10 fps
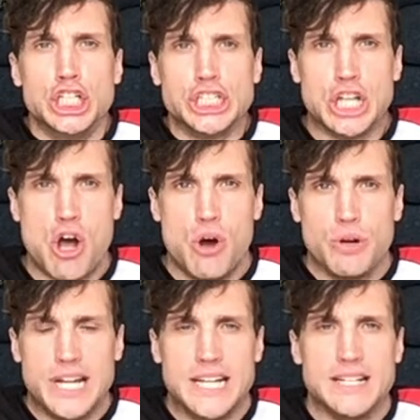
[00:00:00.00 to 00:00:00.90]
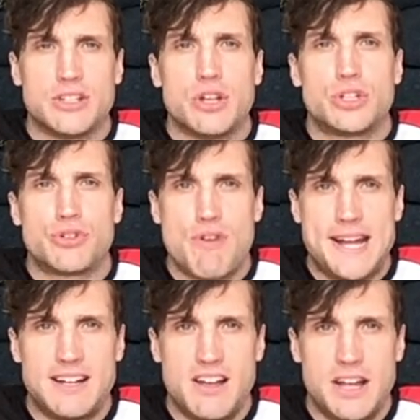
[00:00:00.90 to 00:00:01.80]
So it is
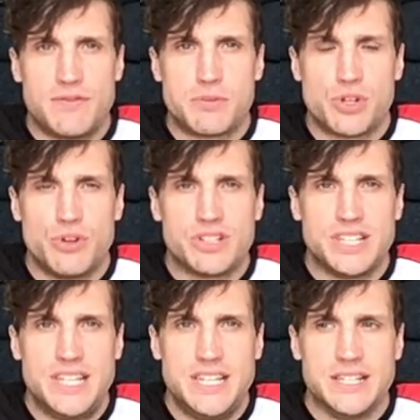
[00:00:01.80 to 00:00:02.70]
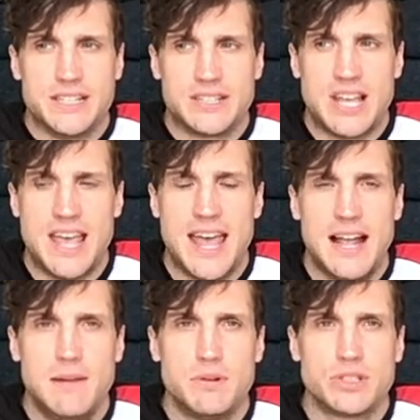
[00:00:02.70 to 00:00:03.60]
straight line from shoulders to heels,
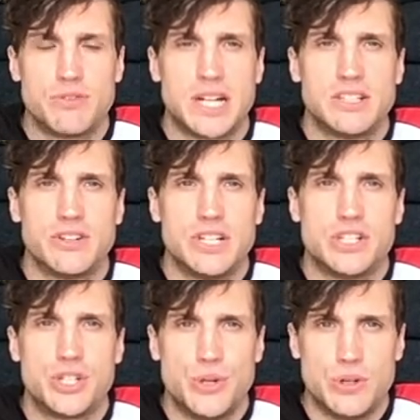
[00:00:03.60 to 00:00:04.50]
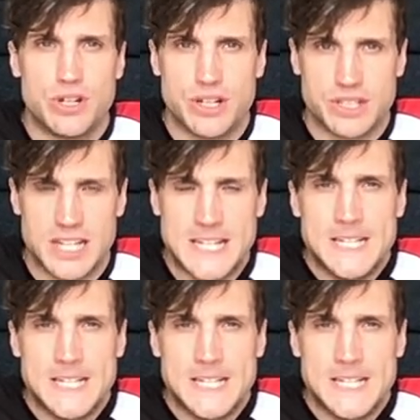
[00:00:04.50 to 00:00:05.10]
elbows directly underneath shoulders.